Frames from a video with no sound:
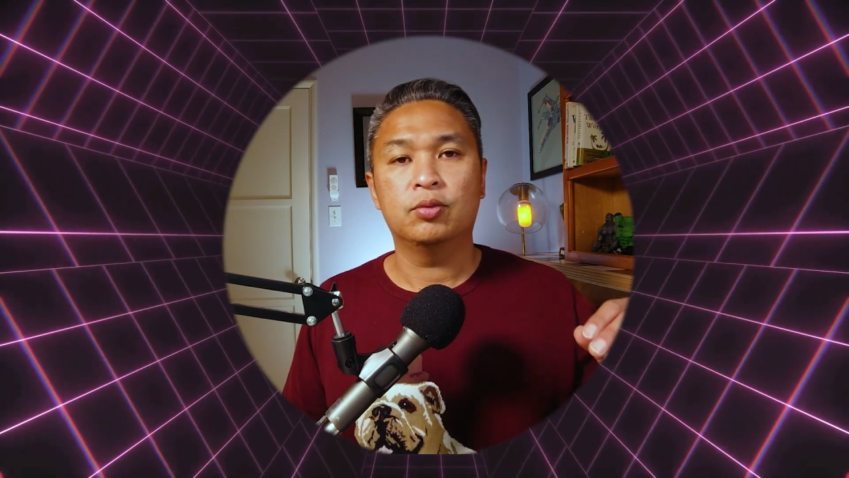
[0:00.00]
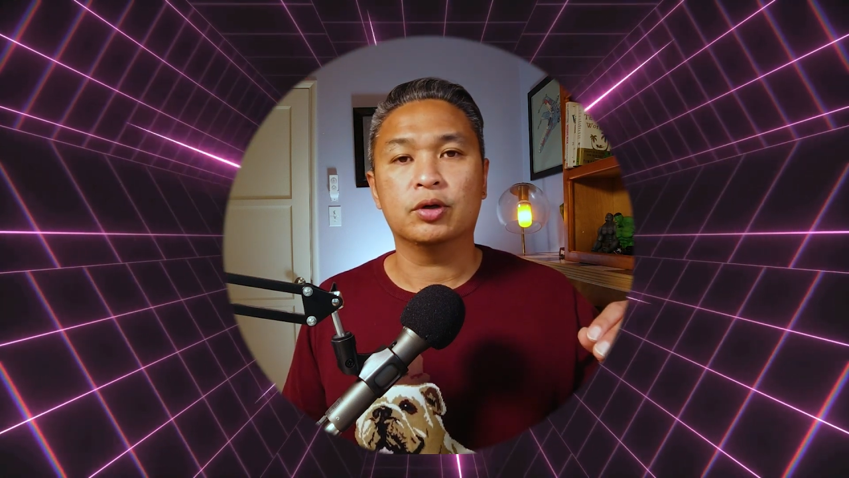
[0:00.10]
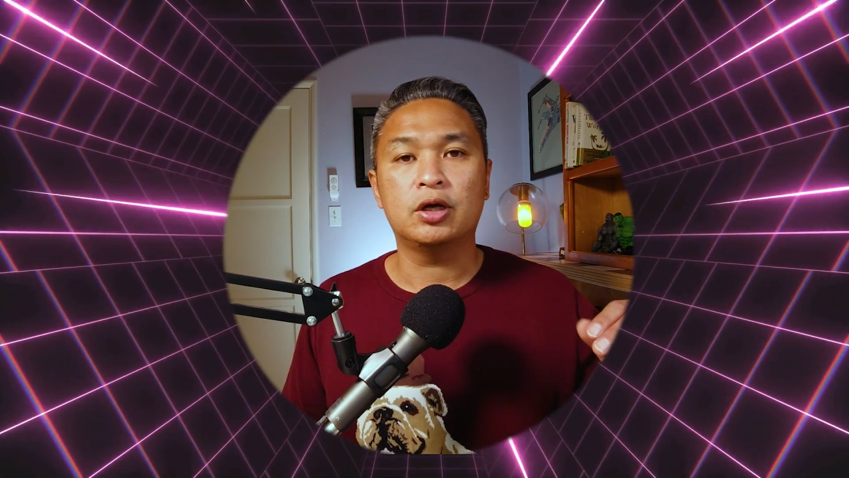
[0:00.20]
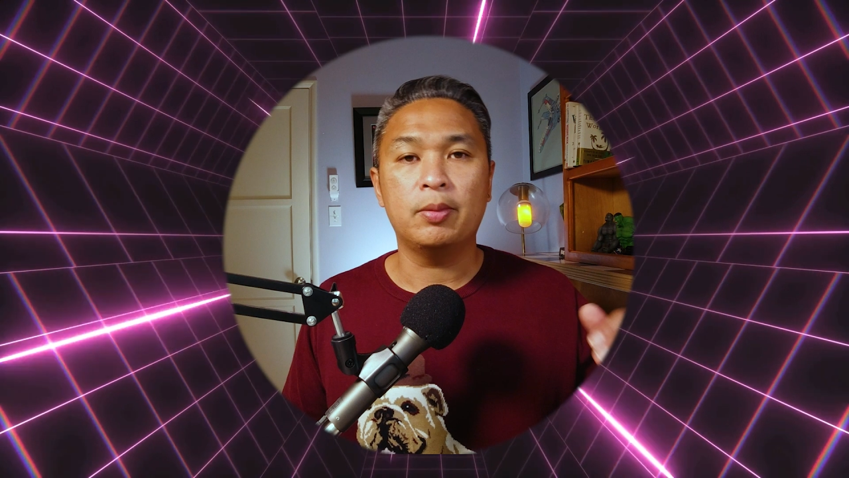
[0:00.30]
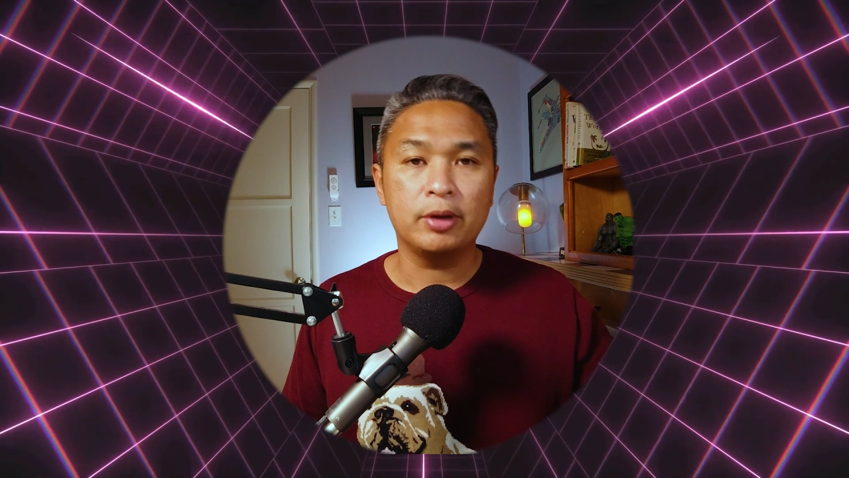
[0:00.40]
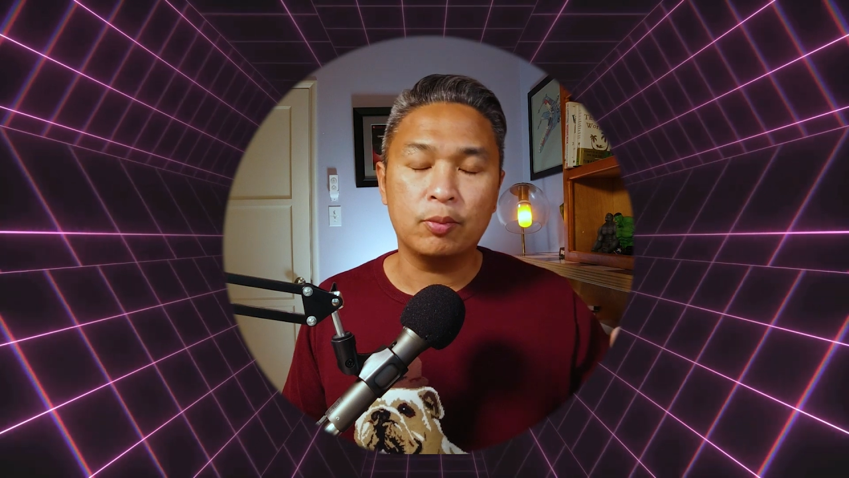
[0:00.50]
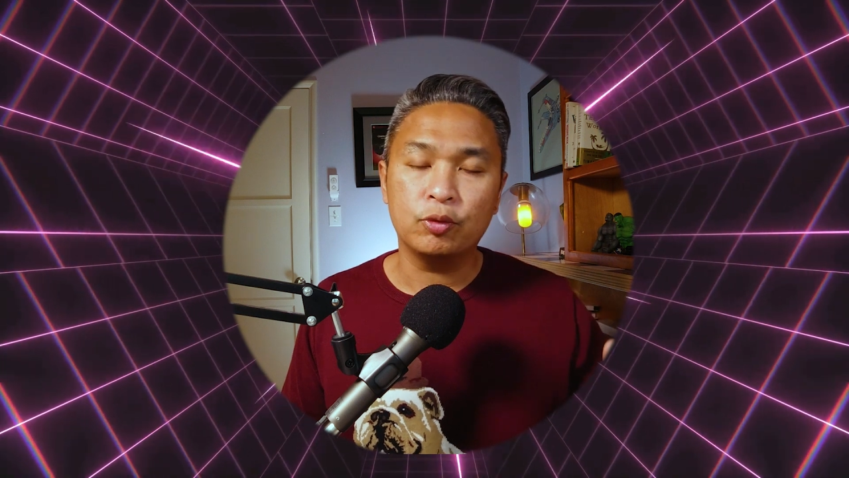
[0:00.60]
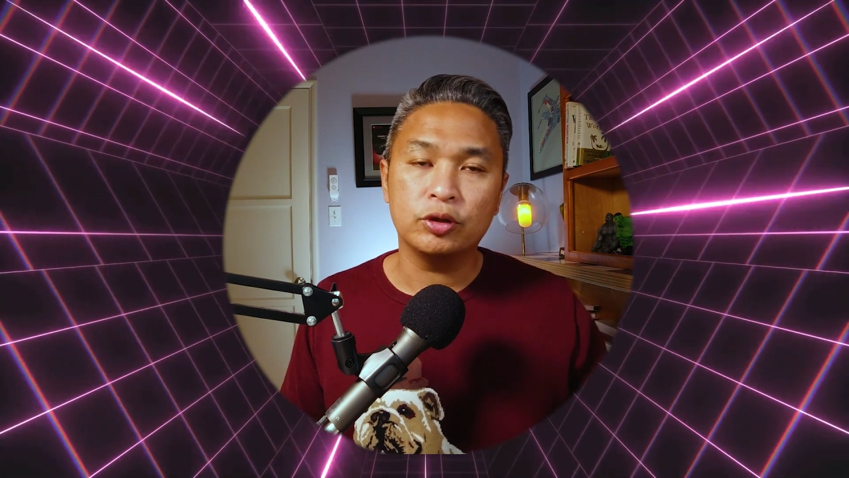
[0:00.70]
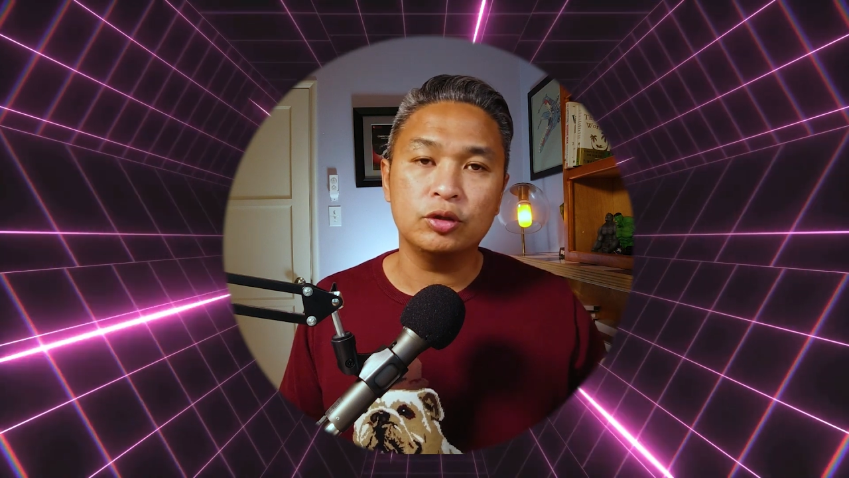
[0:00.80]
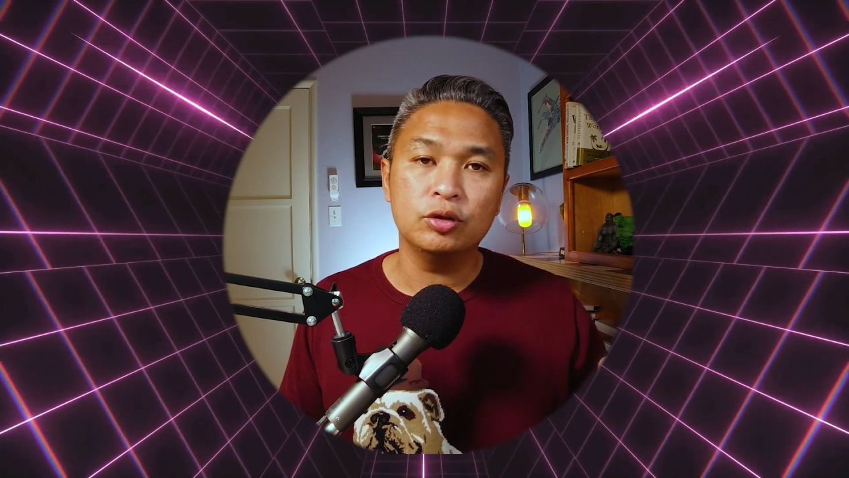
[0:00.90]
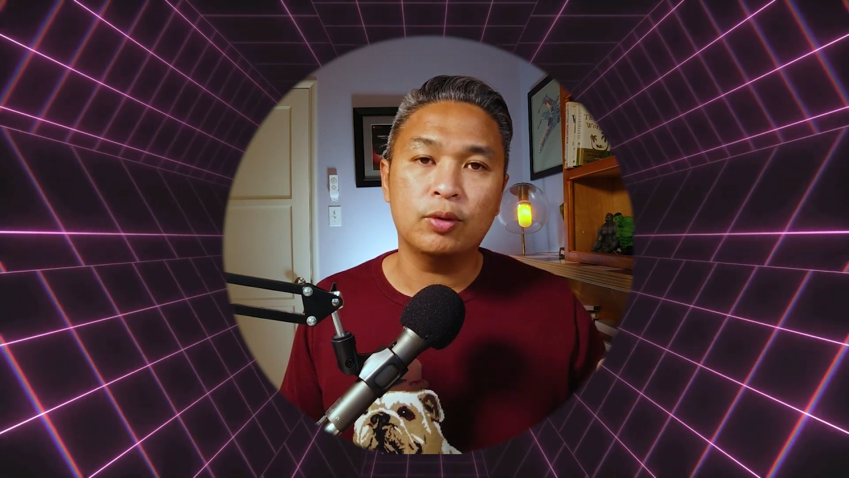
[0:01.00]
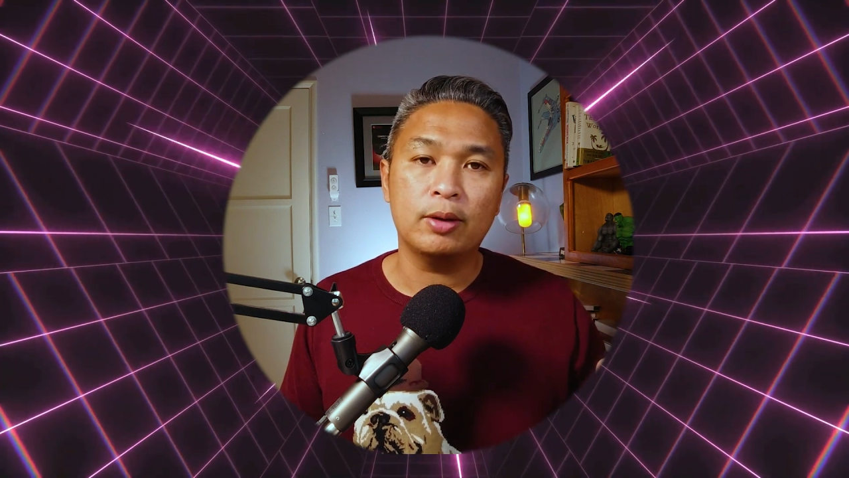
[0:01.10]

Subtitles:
We're coming up with a new